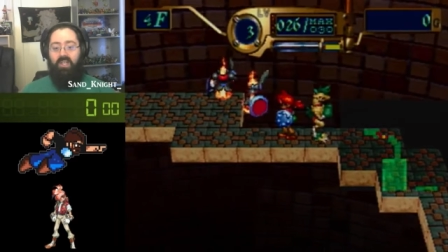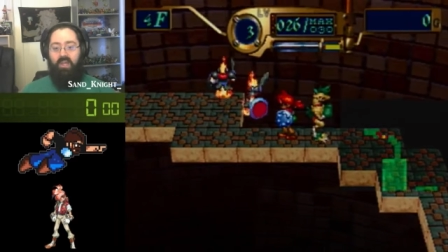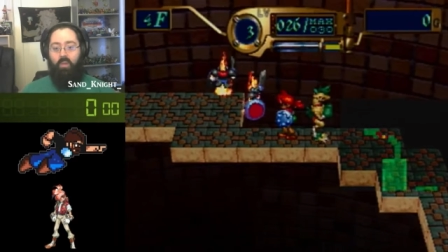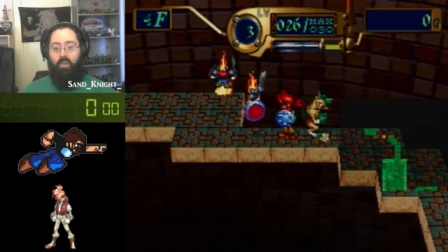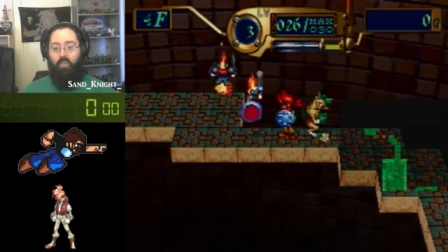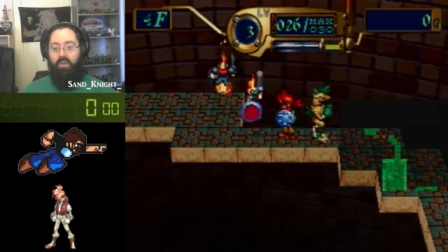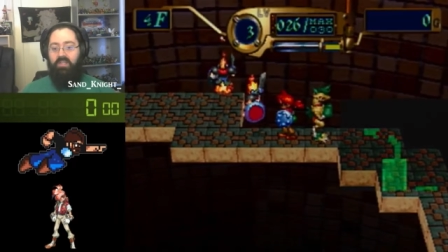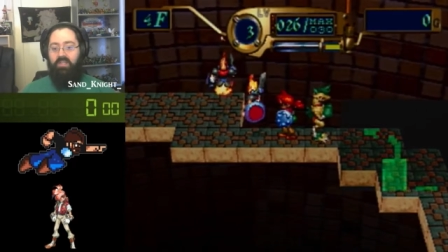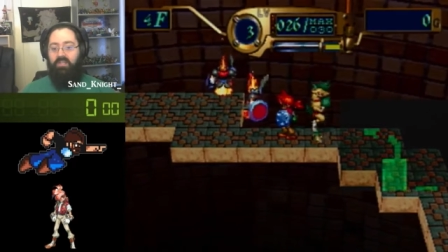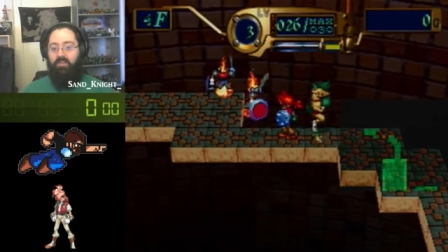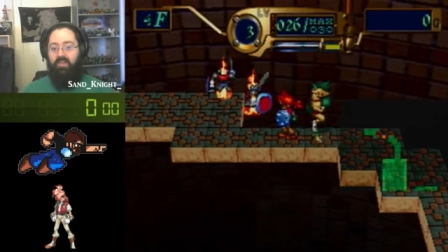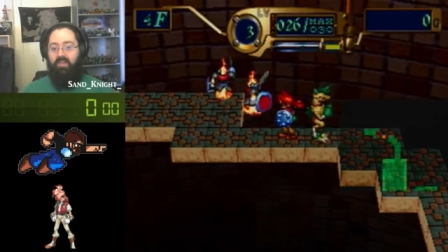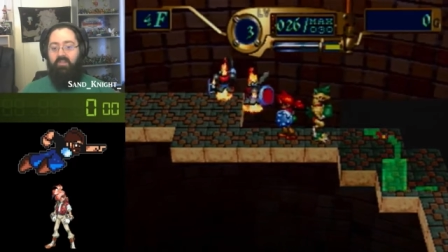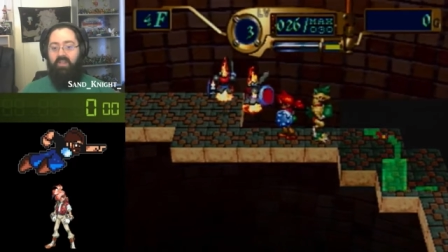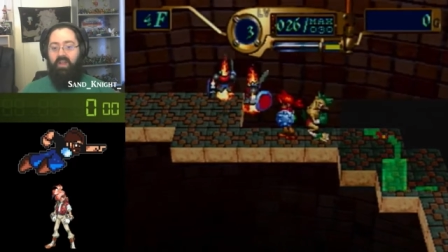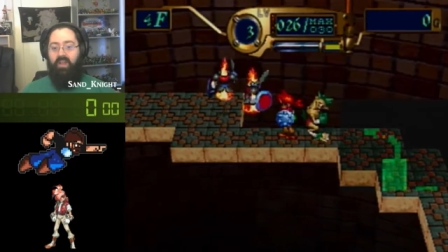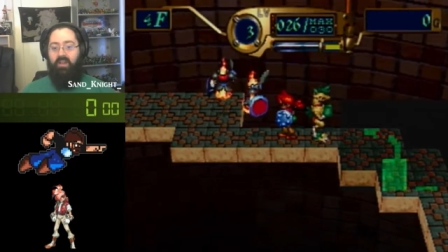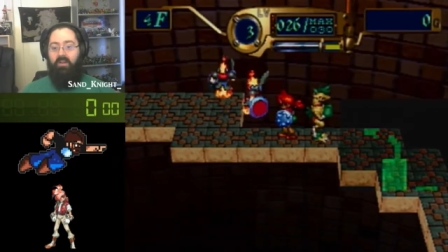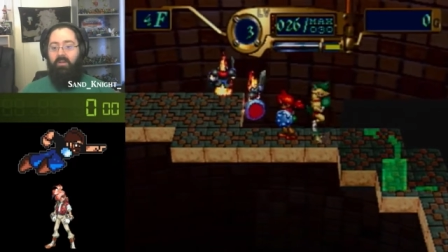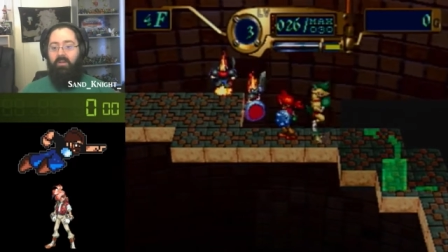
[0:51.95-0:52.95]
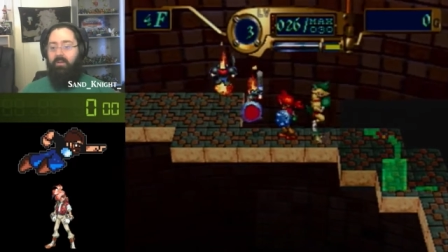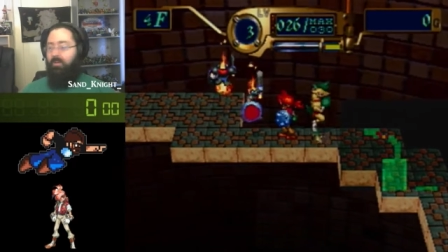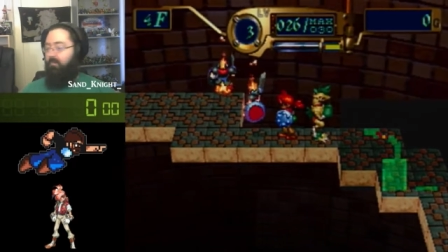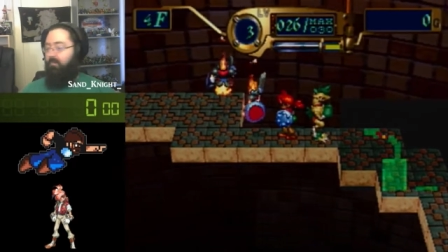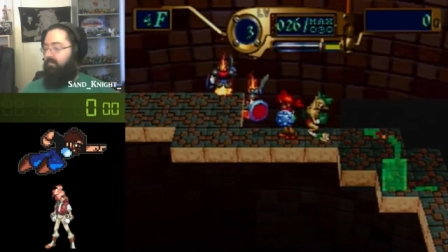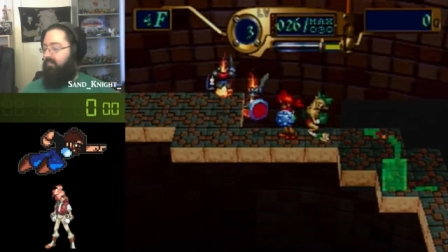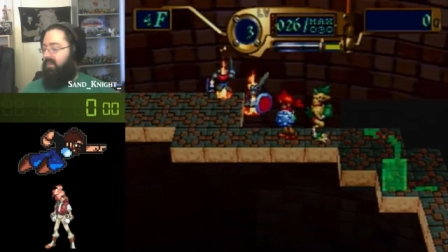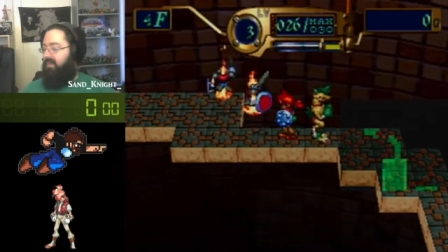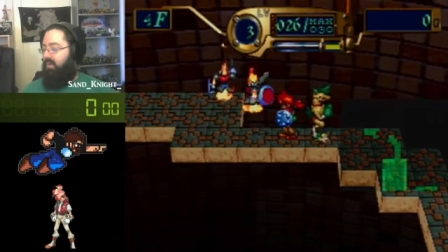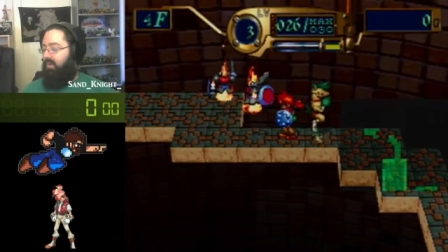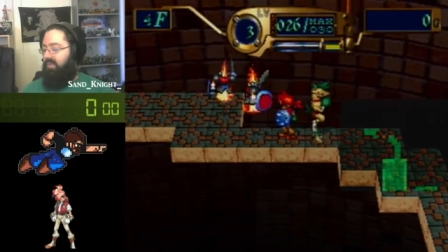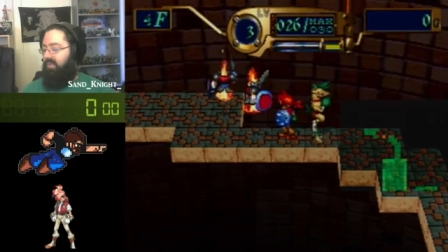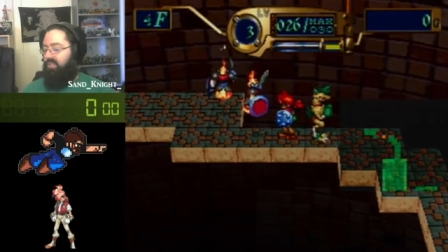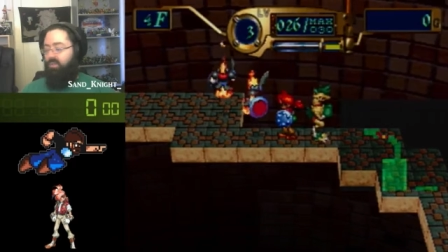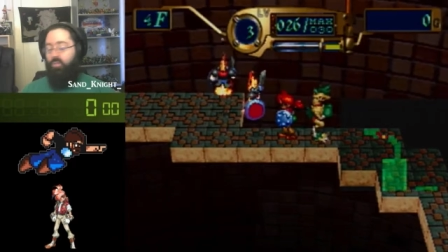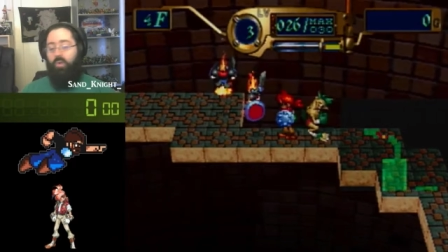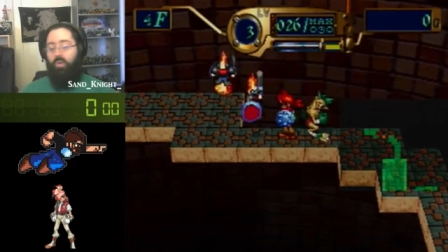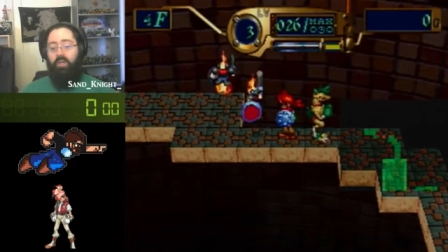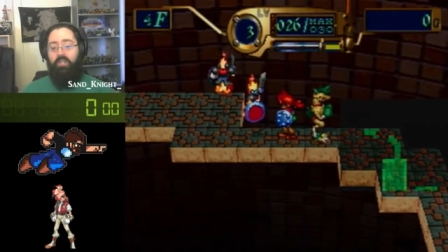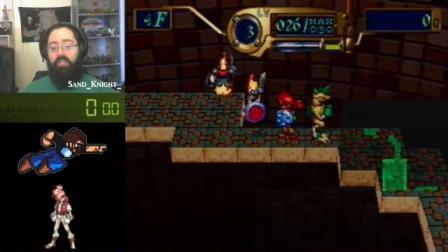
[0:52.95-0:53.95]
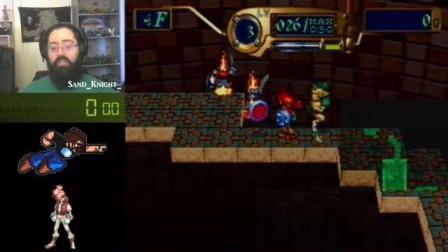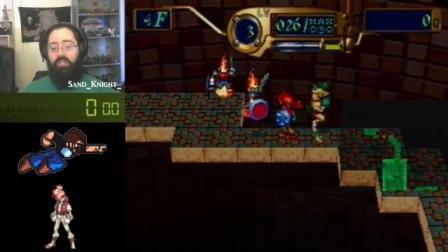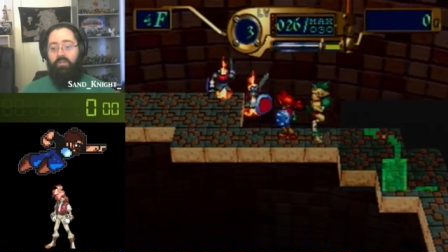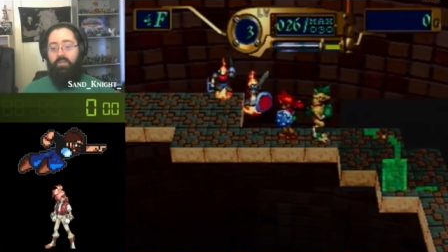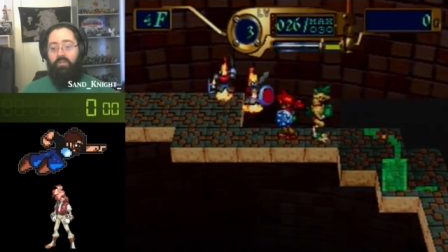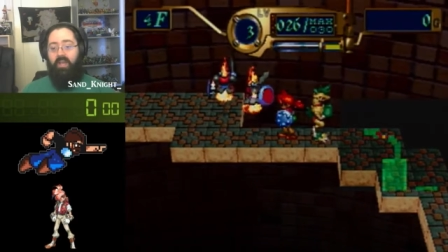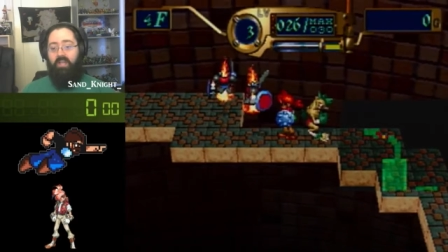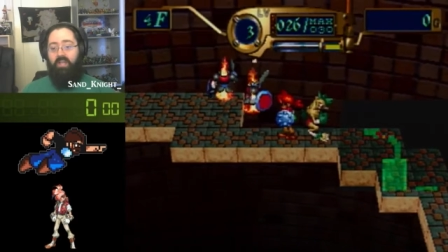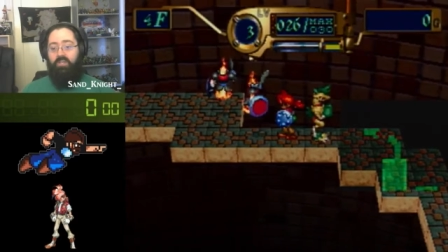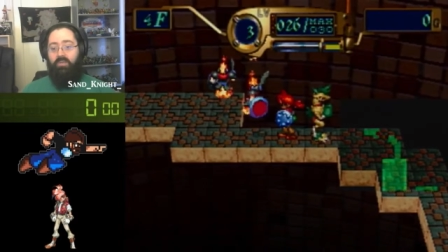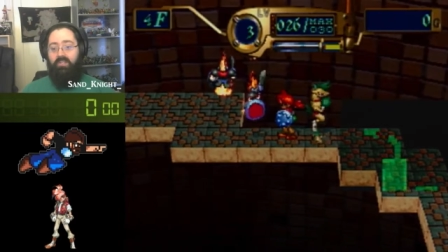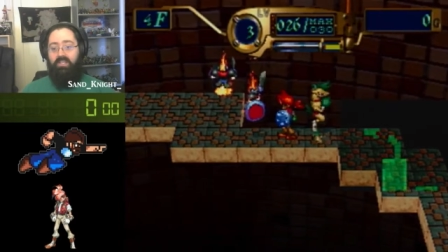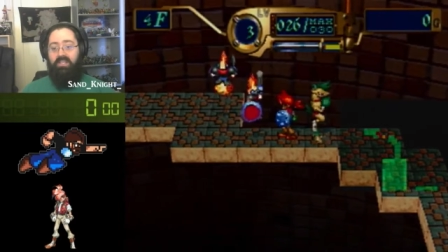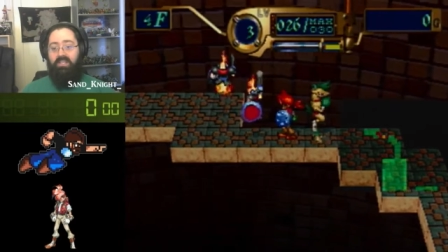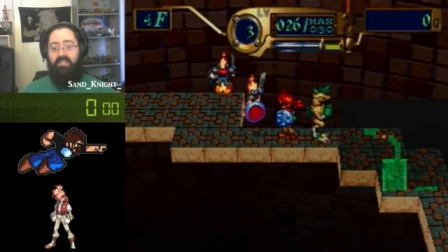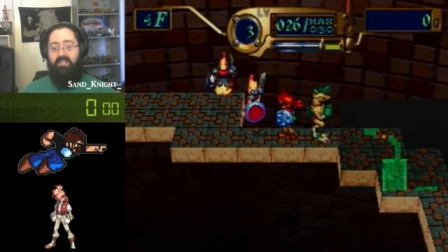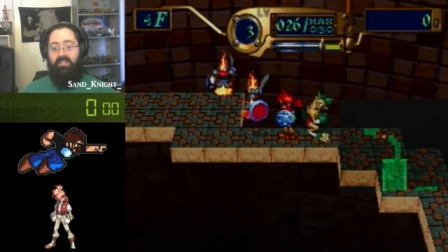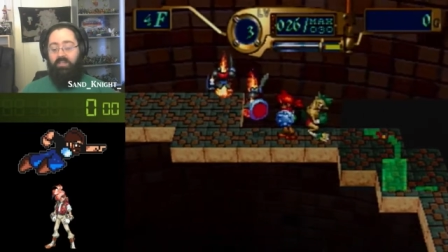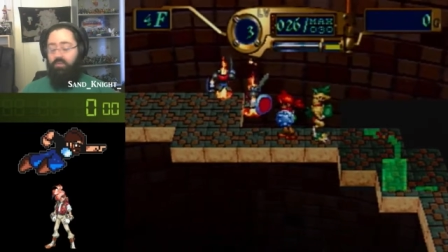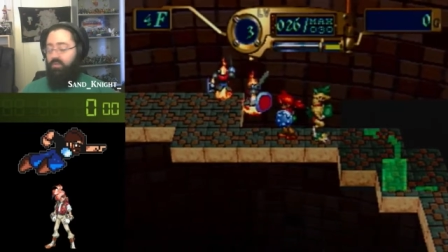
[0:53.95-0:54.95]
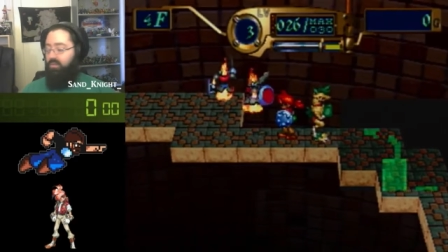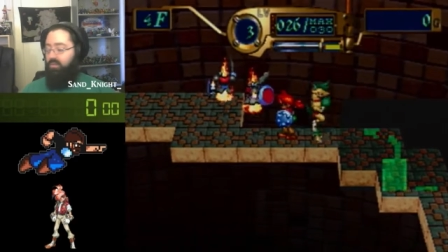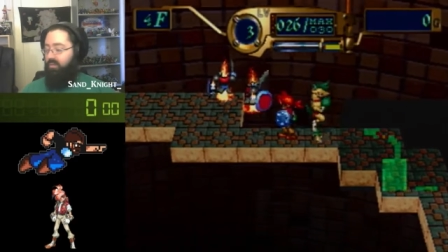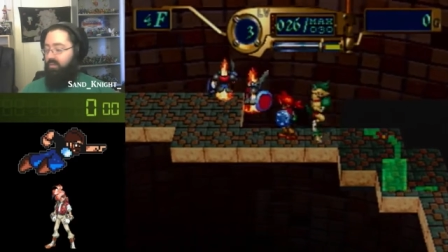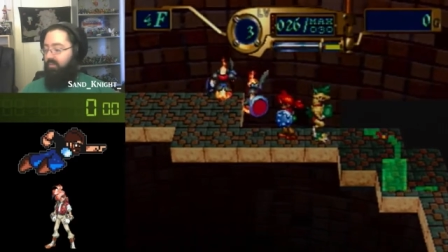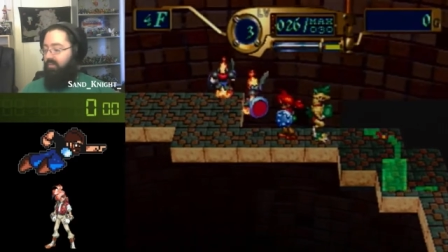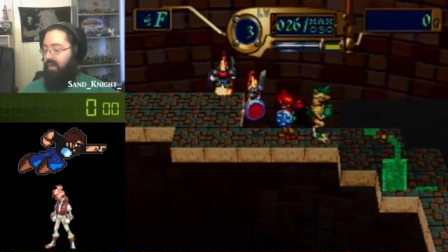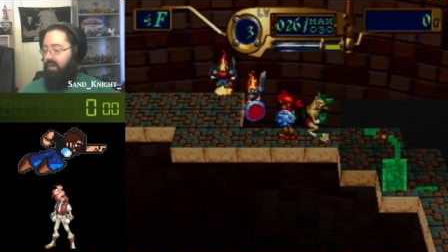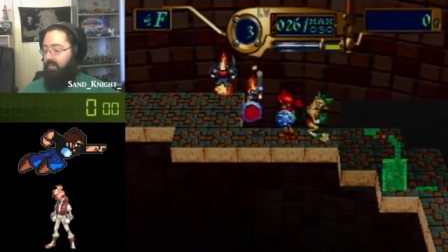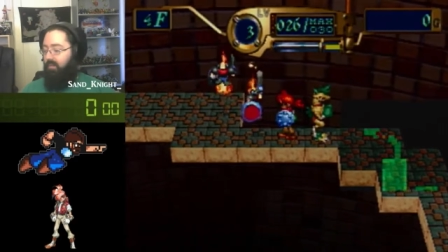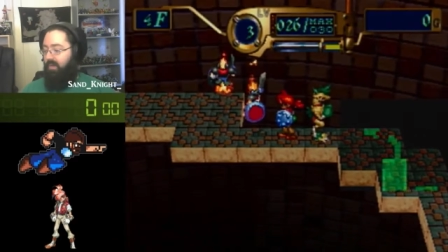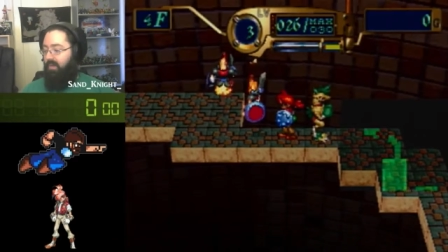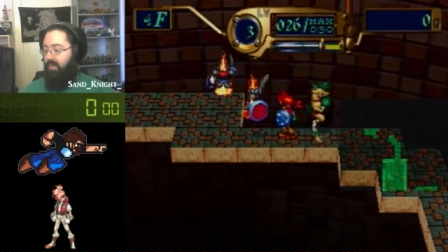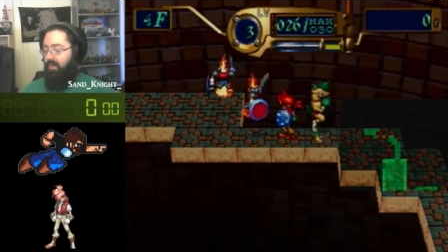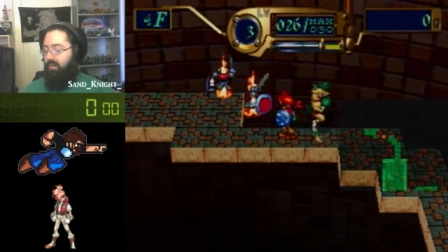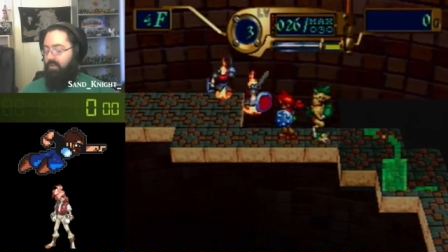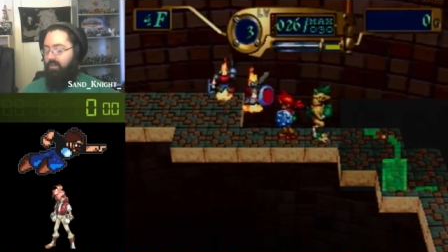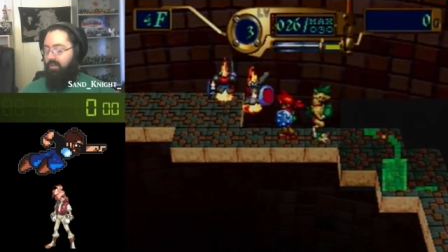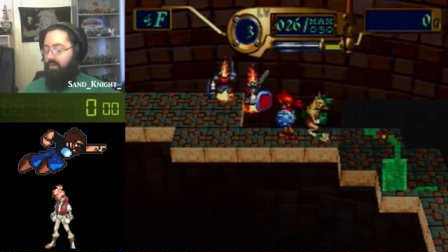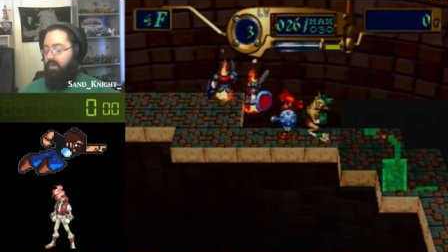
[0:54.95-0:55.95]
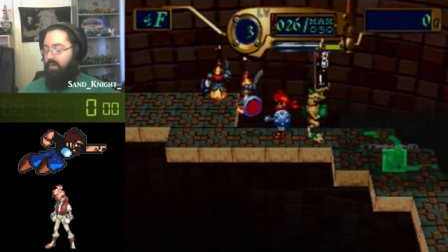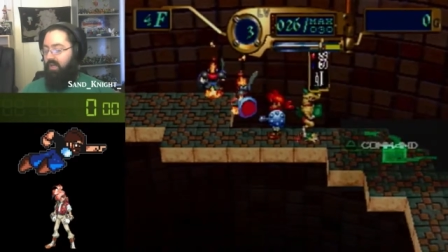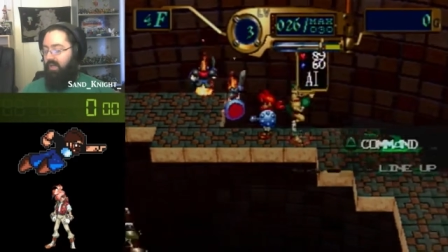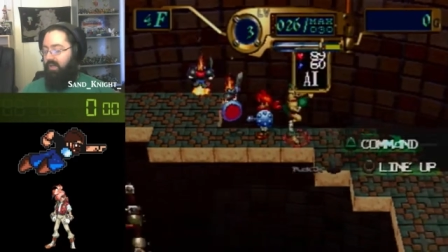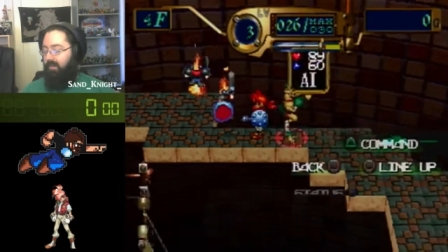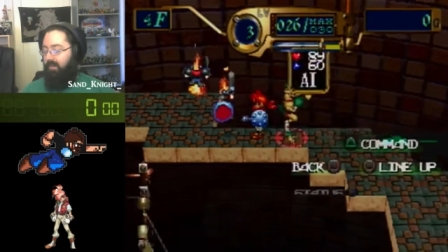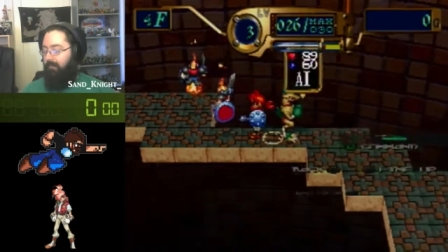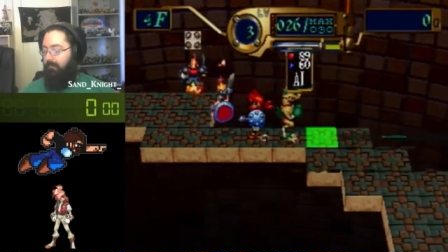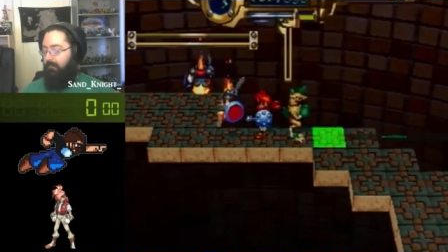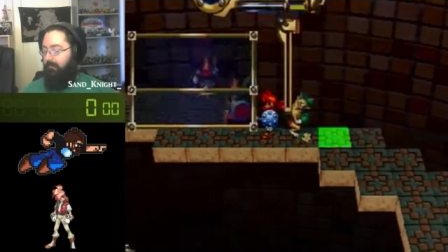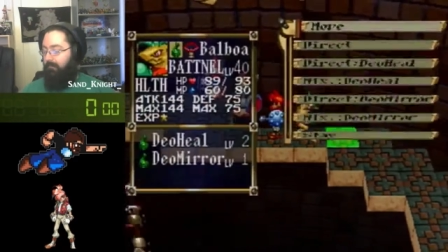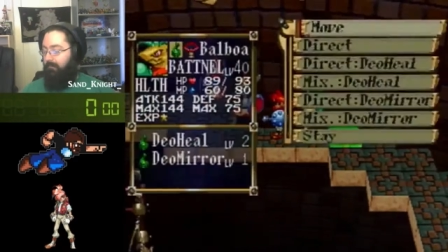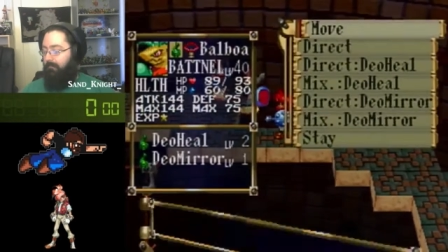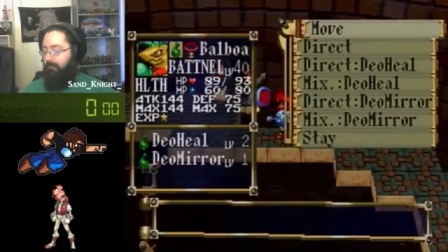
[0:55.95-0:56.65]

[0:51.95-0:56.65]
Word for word: And once you're in there, what you want to do actually is use your fireball, your uh,